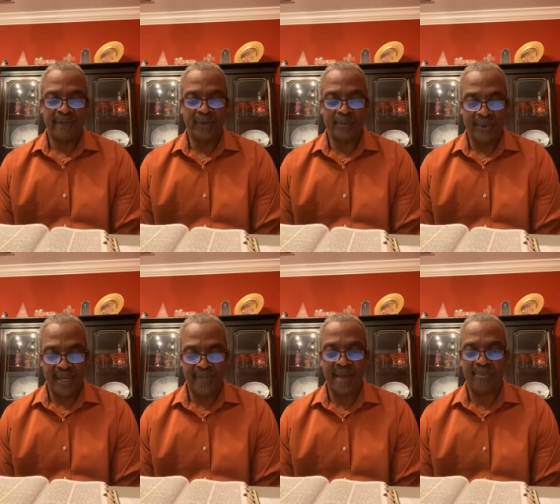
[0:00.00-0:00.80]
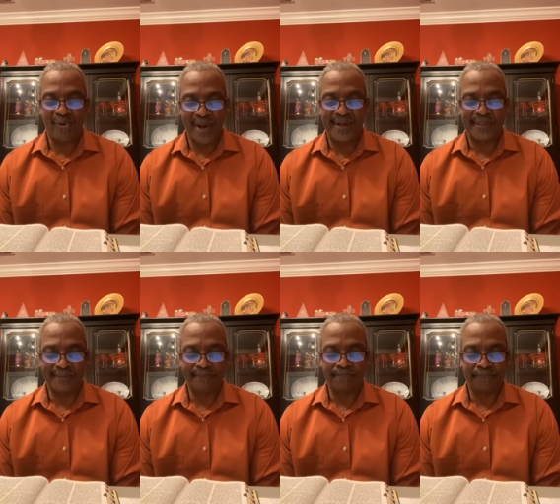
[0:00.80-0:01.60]
If you prayed that prayer
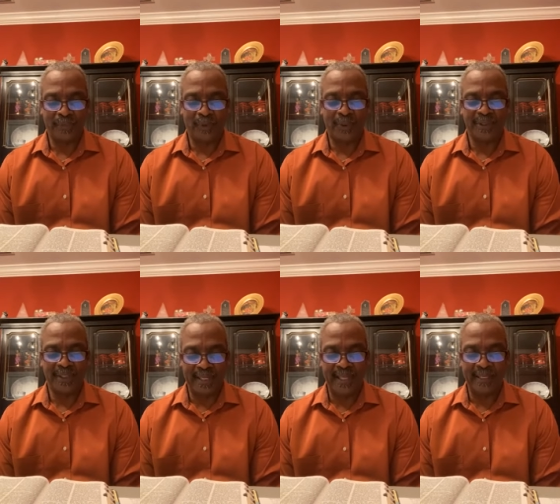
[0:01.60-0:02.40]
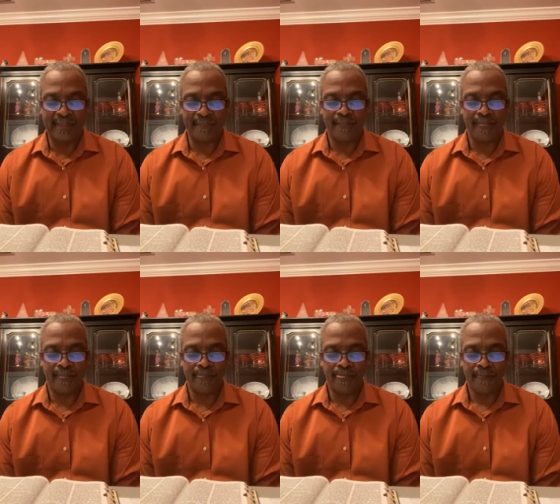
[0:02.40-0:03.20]
on today,
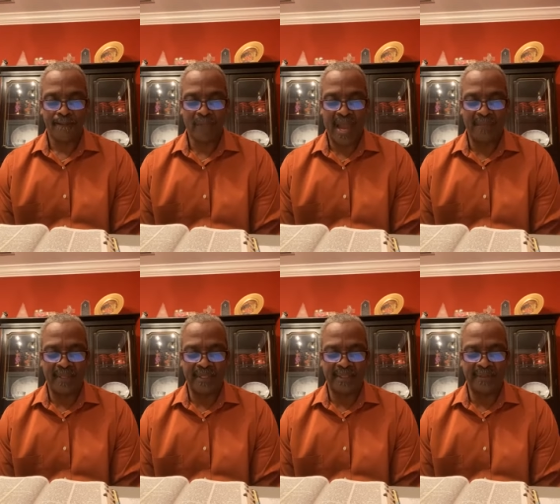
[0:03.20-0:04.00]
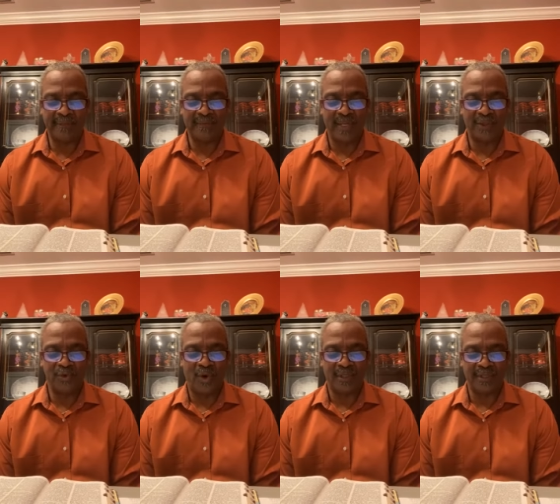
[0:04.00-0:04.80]
I believe
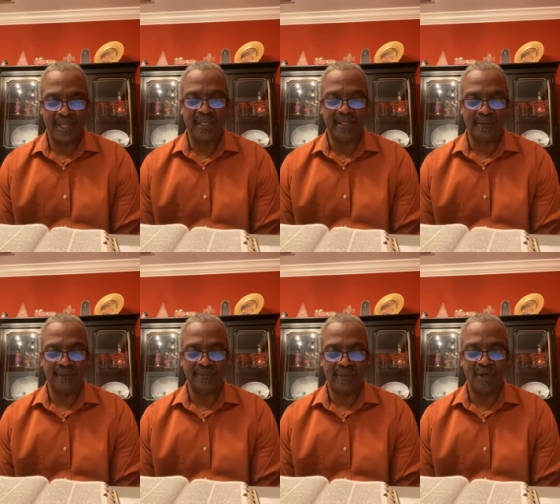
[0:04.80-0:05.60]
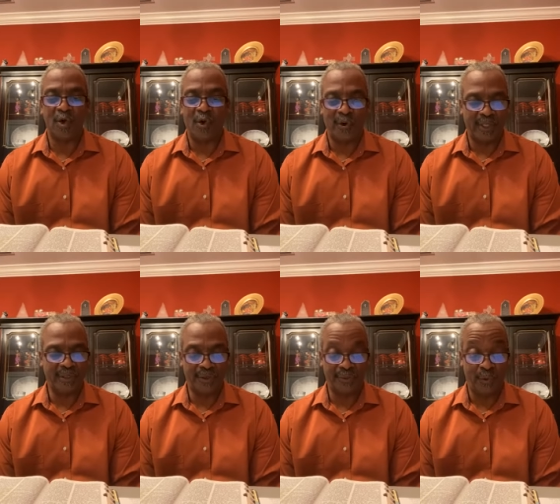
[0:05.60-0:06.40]
that you are saved
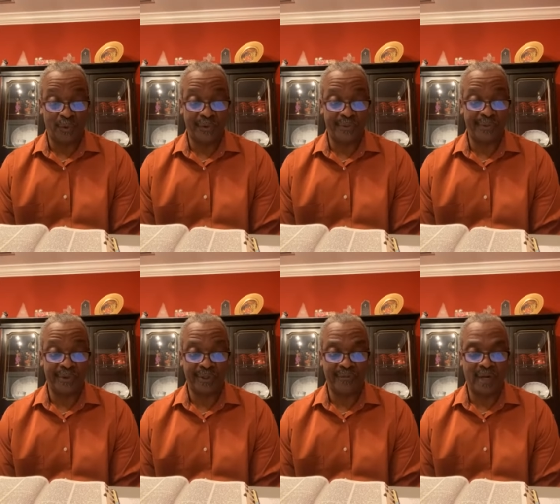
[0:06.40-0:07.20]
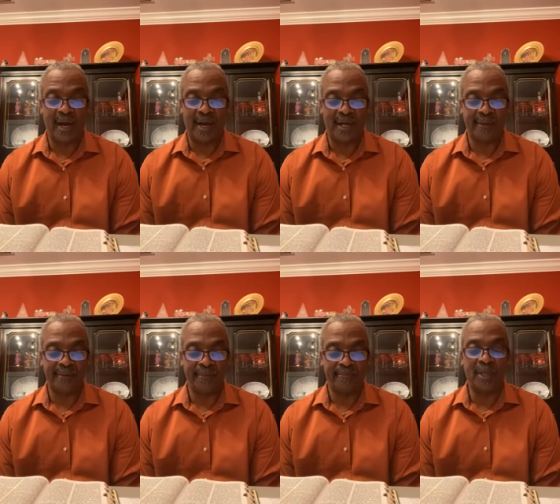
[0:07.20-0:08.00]
according to the word of
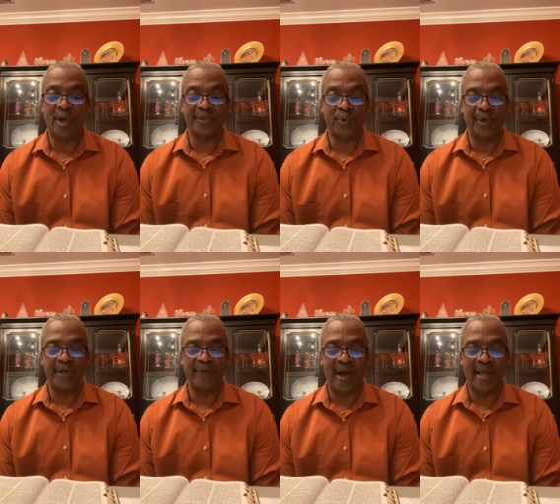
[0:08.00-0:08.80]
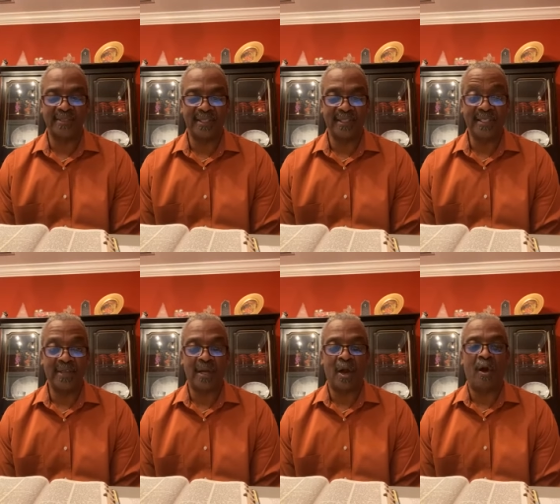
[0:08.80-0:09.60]
God. Because the word of God says,
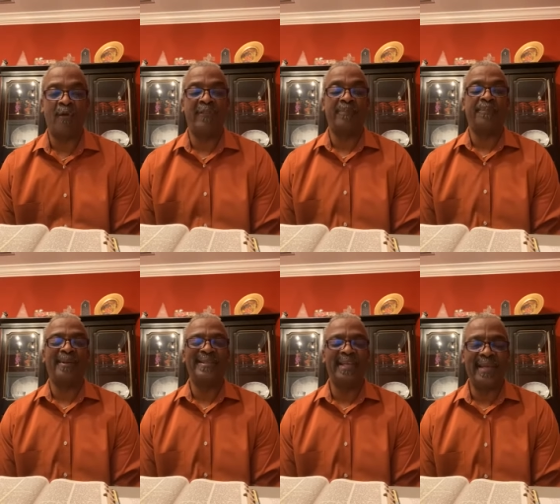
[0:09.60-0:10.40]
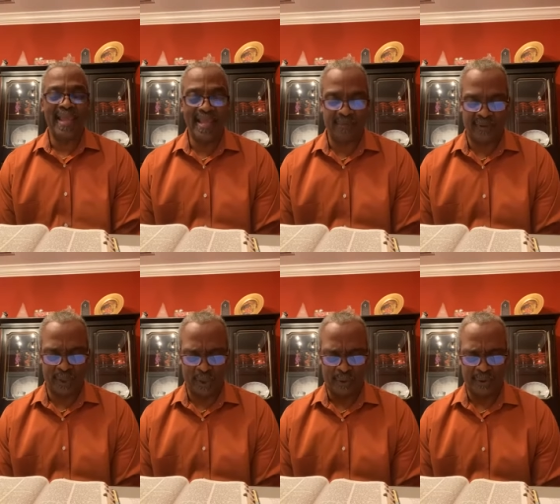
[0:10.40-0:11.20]
He that calleth upon the name
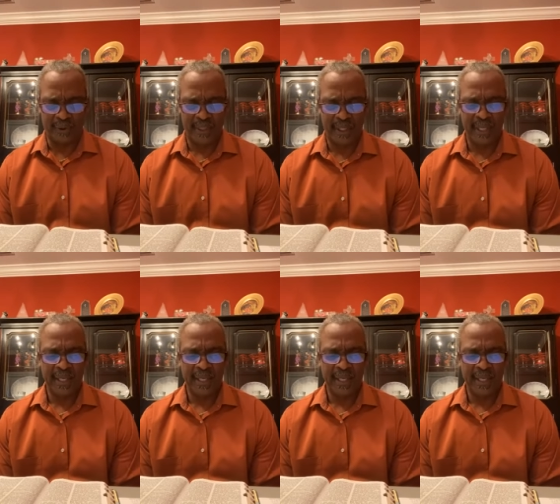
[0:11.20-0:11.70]
of the Lord